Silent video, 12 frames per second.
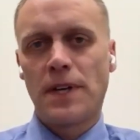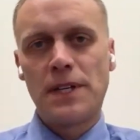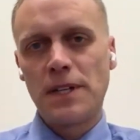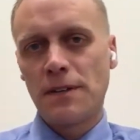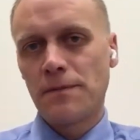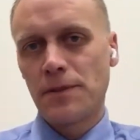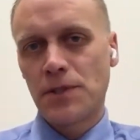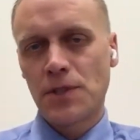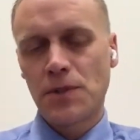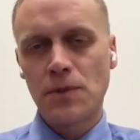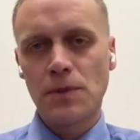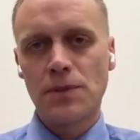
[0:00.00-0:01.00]
of the funding for
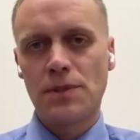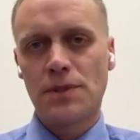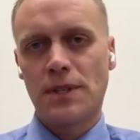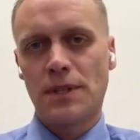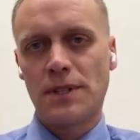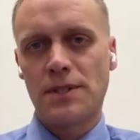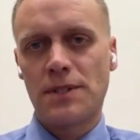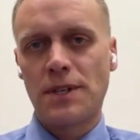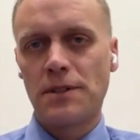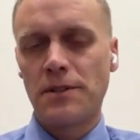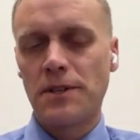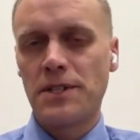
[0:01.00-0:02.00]
schools is
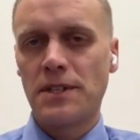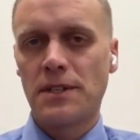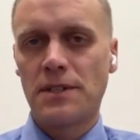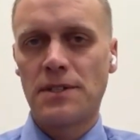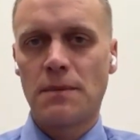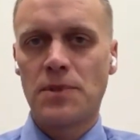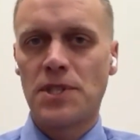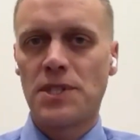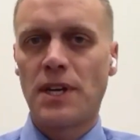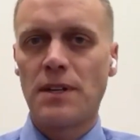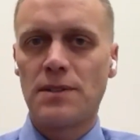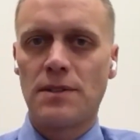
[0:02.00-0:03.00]
decreasing in some
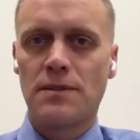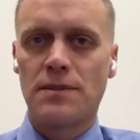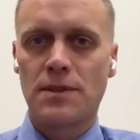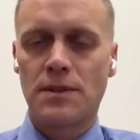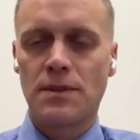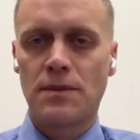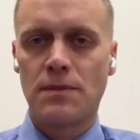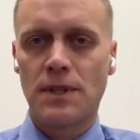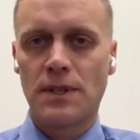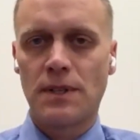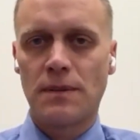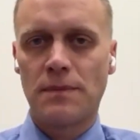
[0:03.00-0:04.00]
states, and
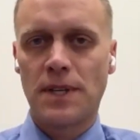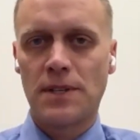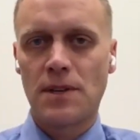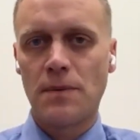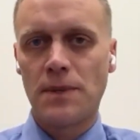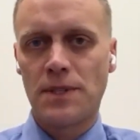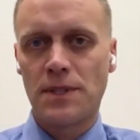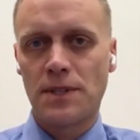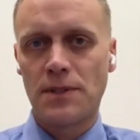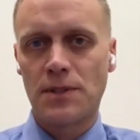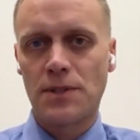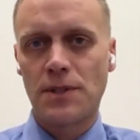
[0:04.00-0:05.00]
so that's always
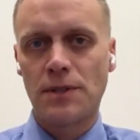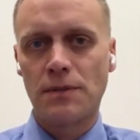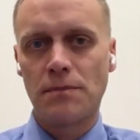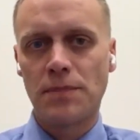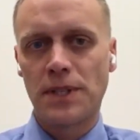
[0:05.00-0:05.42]
a concern.